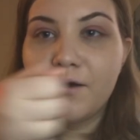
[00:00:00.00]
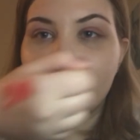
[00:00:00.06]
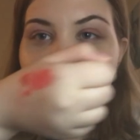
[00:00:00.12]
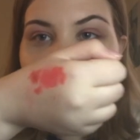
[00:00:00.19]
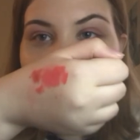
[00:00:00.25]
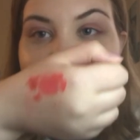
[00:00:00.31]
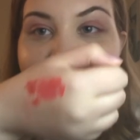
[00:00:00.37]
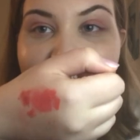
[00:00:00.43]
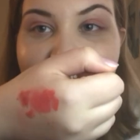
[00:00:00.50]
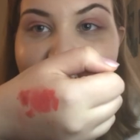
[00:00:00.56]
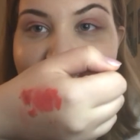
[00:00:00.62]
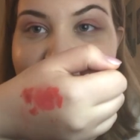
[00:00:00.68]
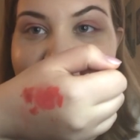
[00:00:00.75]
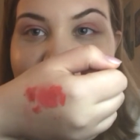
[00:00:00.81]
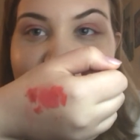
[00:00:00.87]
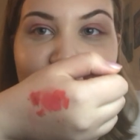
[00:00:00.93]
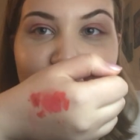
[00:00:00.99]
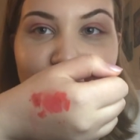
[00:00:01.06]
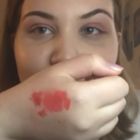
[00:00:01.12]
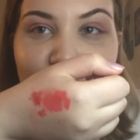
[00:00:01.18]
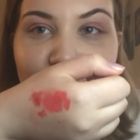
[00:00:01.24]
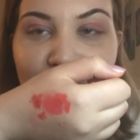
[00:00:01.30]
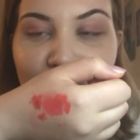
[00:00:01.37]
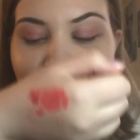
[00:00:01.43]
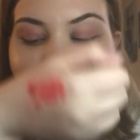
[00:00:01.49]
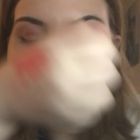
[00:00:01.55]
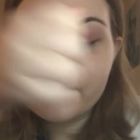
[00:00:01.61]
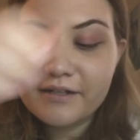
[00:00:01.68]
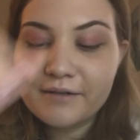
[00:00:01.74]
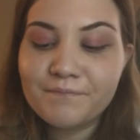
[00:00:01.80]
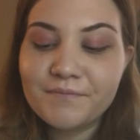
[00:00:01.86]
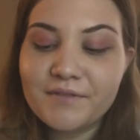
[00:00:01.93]
My hand is full of
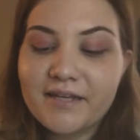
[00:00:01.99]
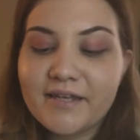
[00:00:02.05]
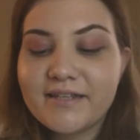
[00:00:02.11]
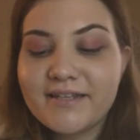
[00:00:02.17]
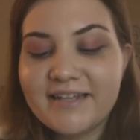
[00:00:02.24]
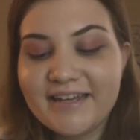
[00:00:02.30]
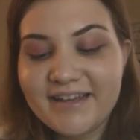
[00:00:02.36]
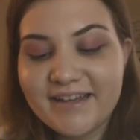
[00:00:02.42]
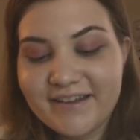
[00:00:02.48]
lip tint.